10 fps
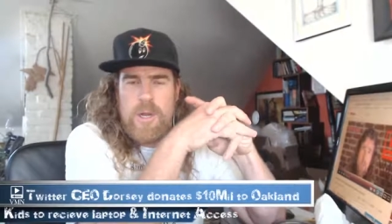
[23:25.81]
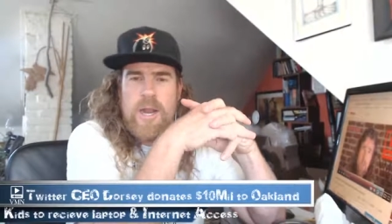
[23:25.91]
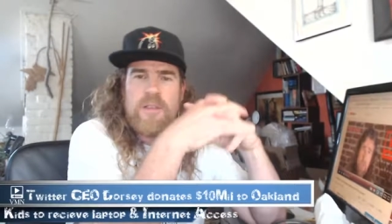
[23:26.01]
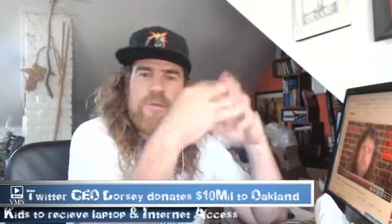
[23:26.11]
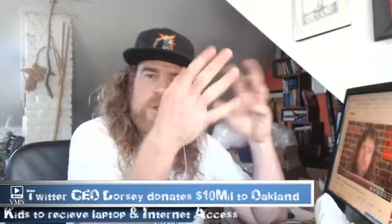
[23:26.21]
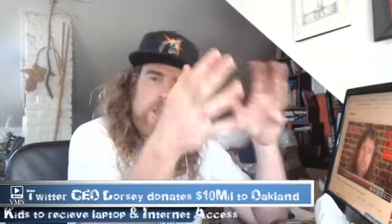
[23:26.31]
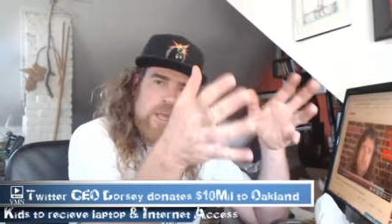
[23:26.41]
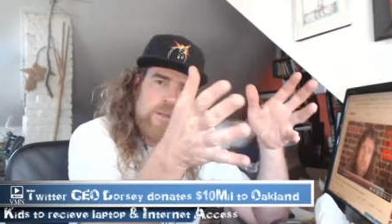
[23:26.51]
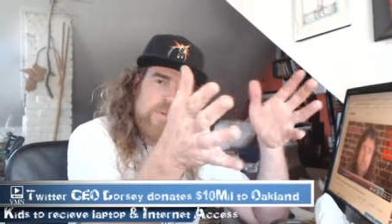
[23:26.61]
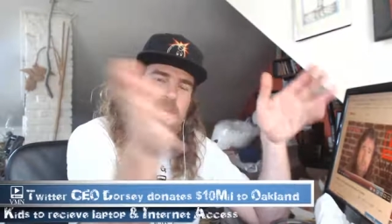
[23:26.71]
and it's for
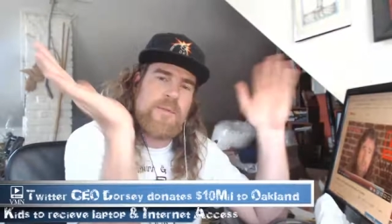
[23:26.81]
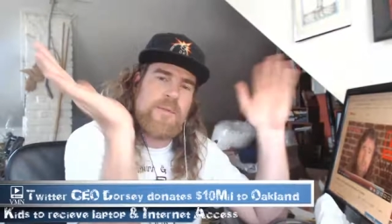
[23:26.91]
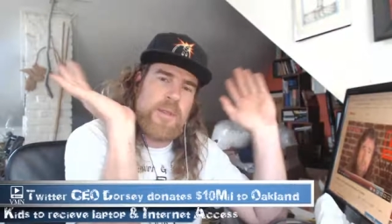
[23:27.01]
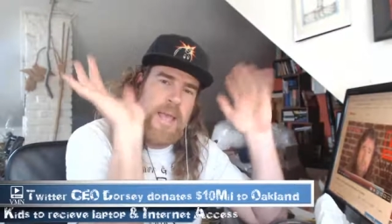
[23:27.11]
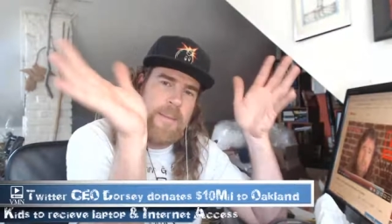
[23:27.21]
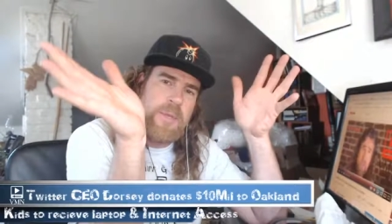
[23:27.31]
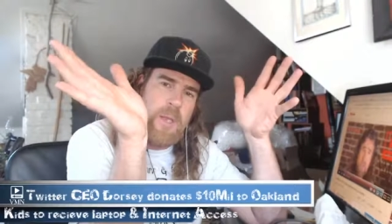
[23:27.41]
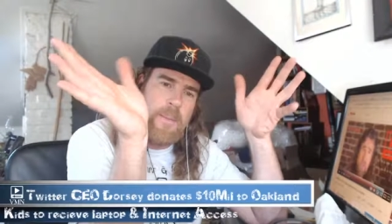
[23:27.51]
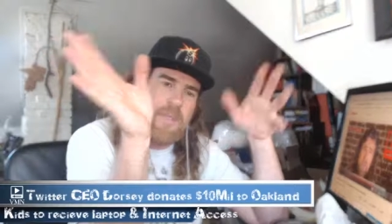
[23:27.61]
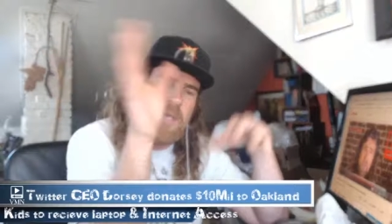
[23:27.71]
kids receiving
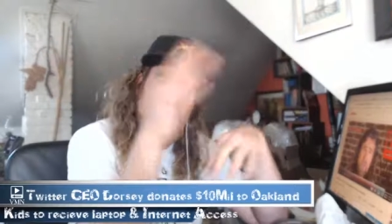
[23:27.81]
laptops